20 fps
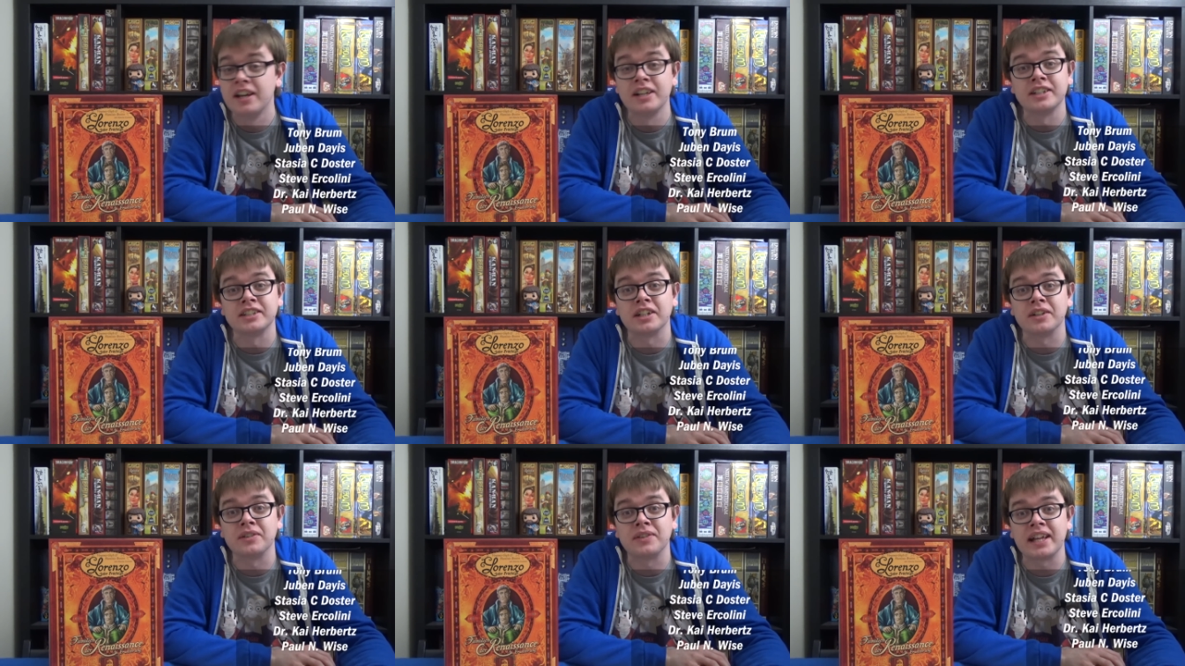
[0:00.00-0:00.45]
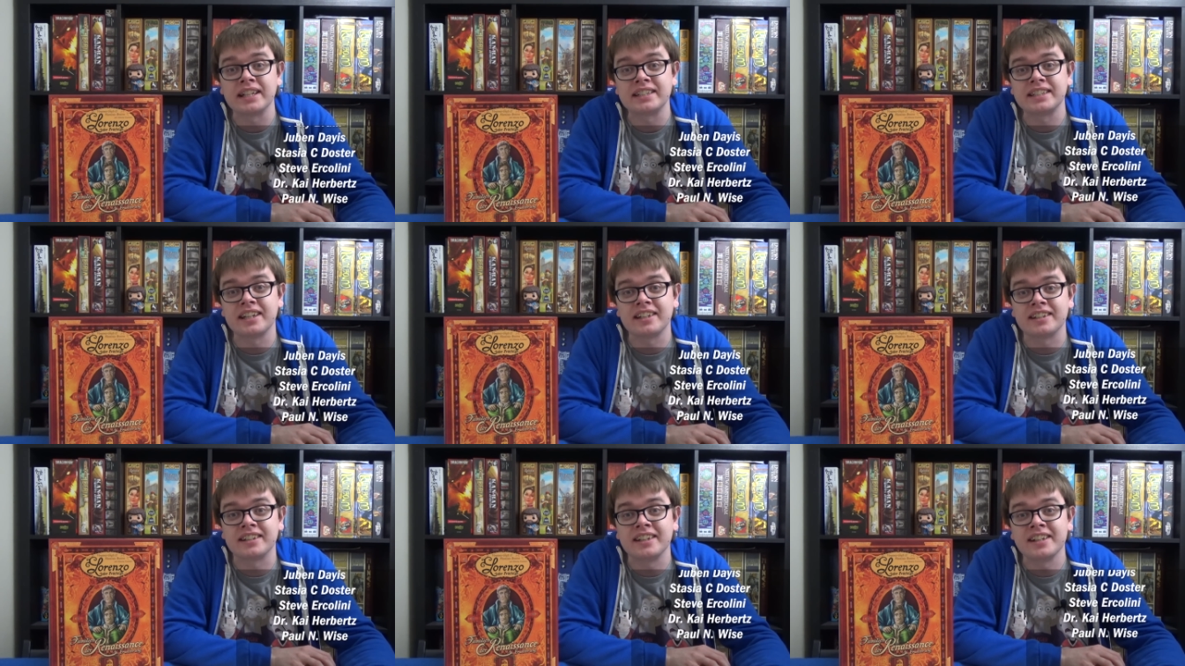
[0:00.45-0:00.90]
So that's
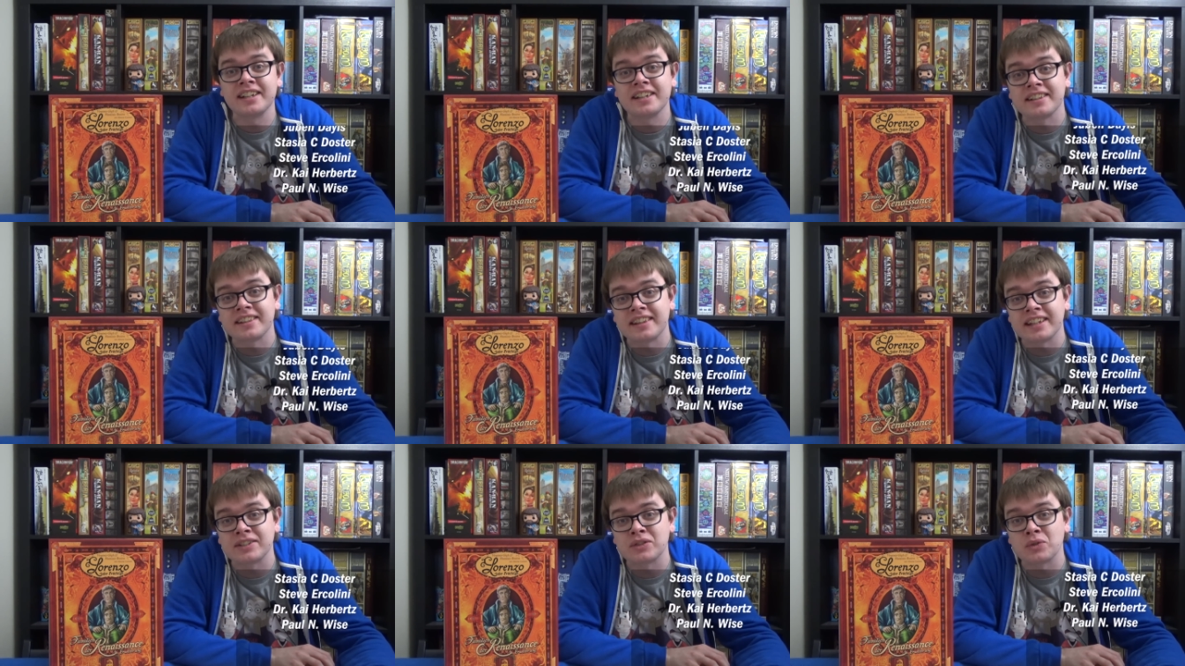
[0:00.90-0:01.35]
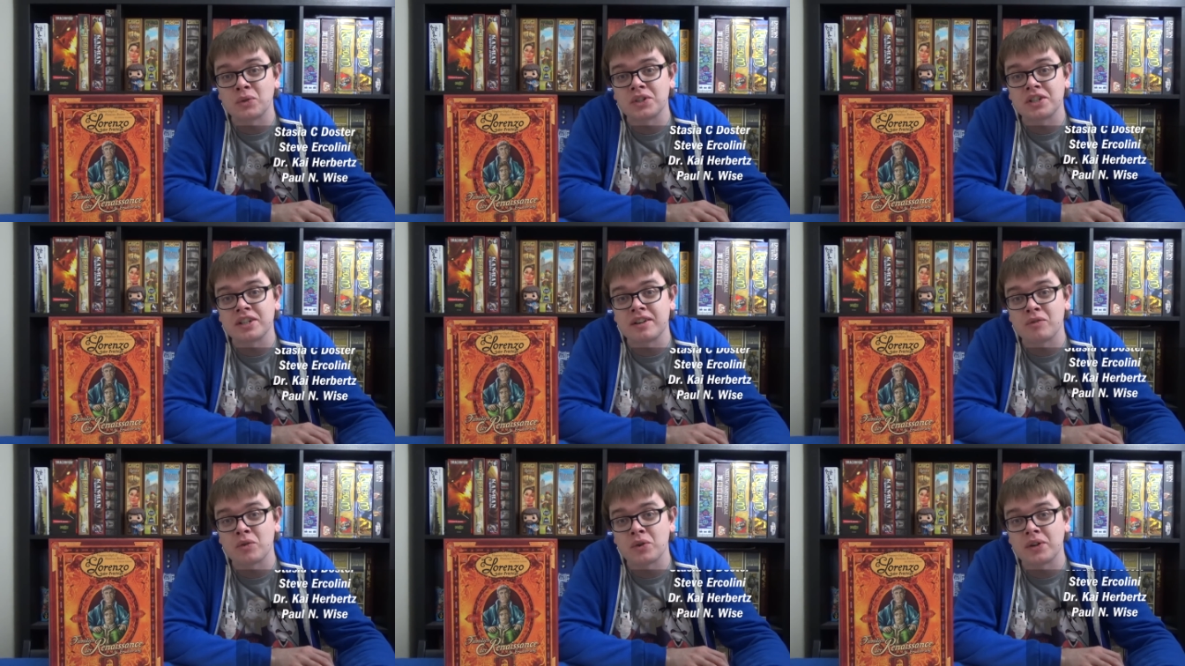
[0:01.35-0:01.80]
it, I think. Thanks for
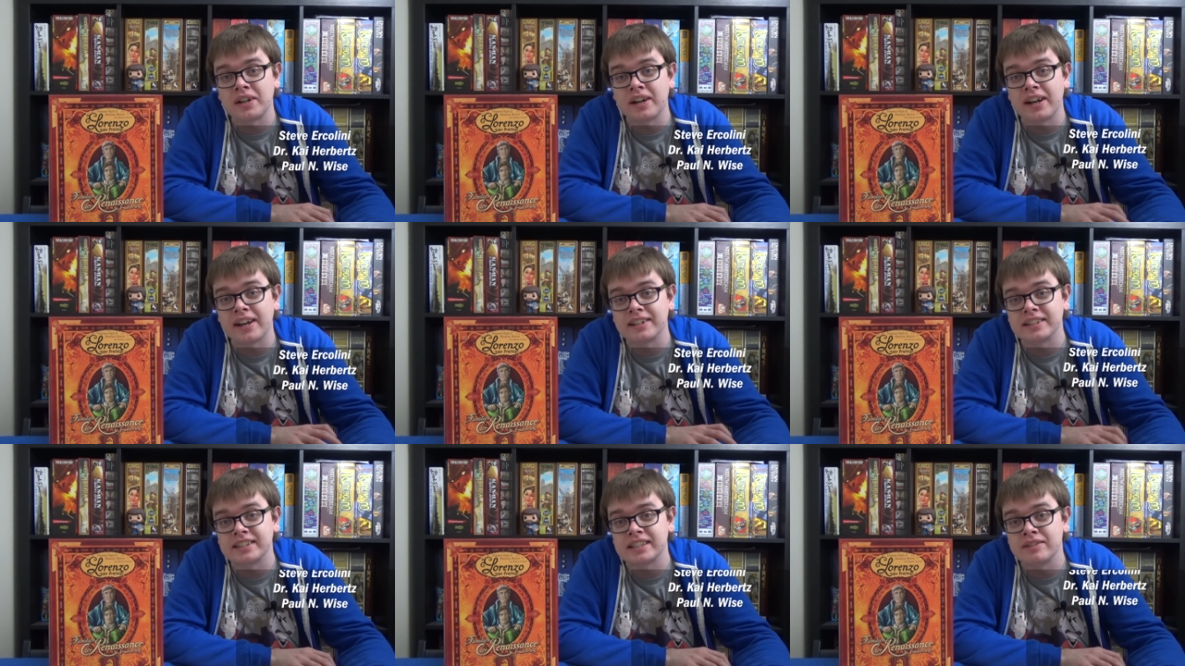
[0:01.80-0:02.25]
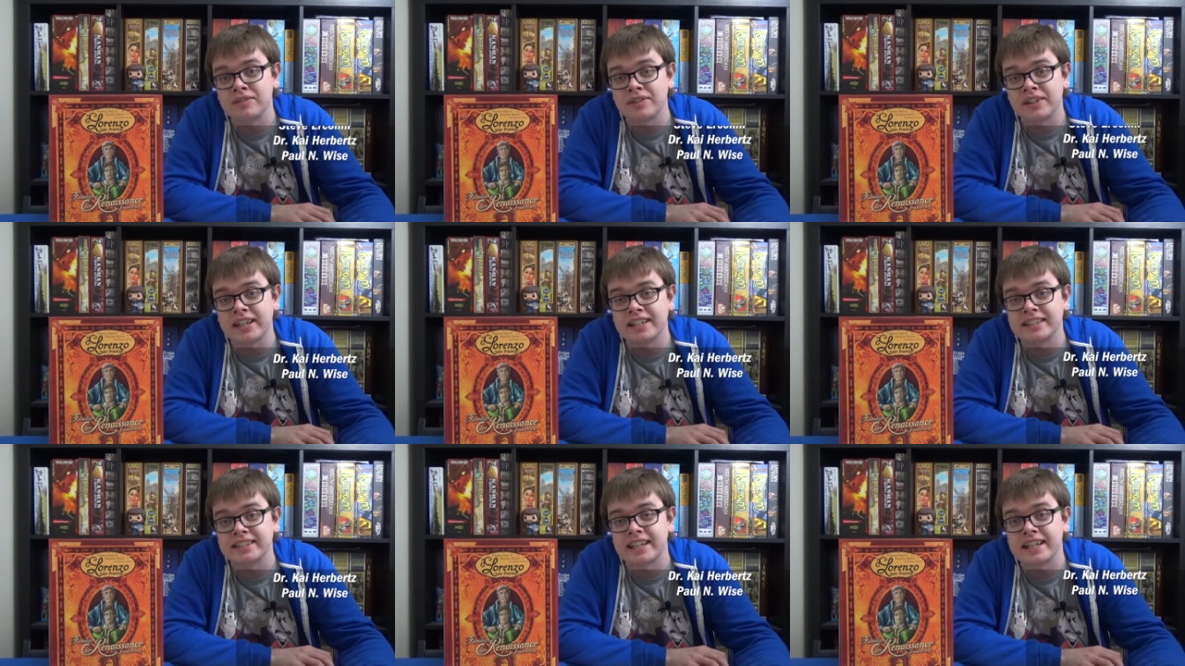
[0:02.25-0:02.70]
watching, everyone, and I'll see you for
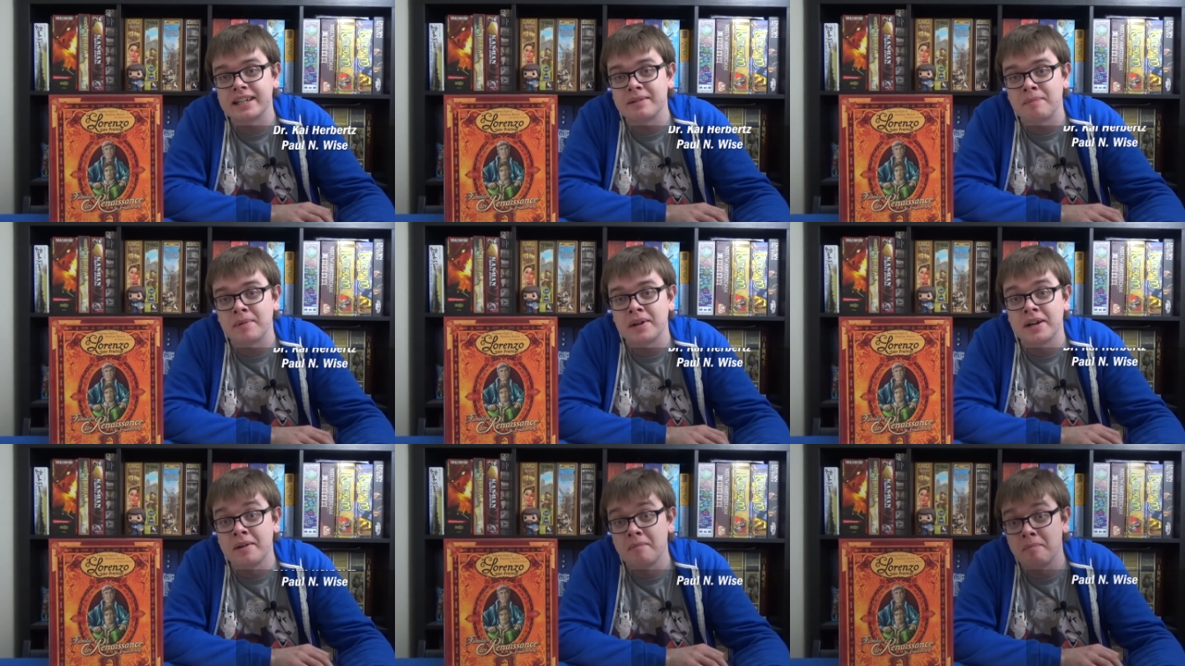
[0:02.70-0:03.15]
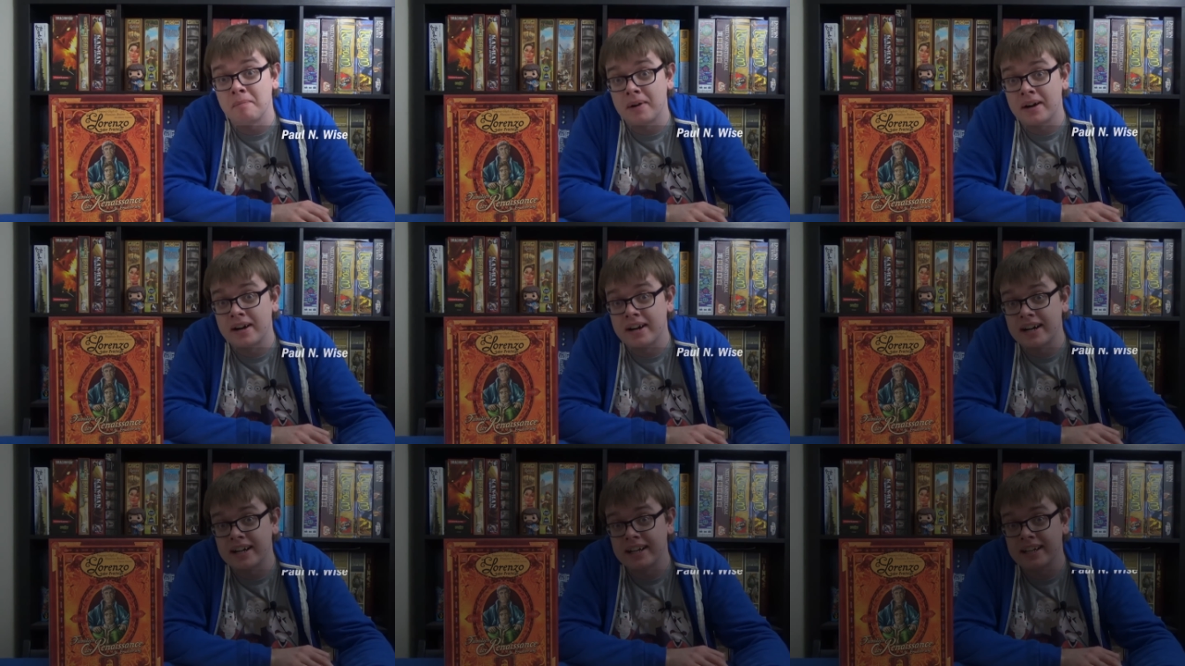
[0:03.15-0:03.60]
the next game.
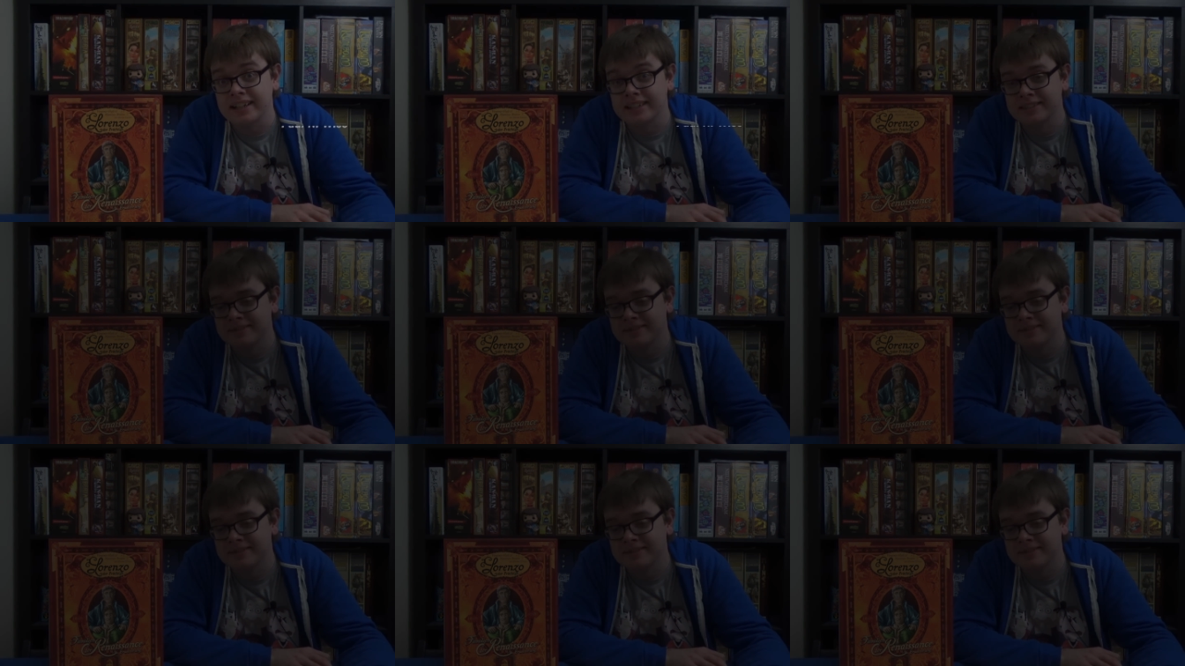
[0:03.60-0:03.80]
Bye.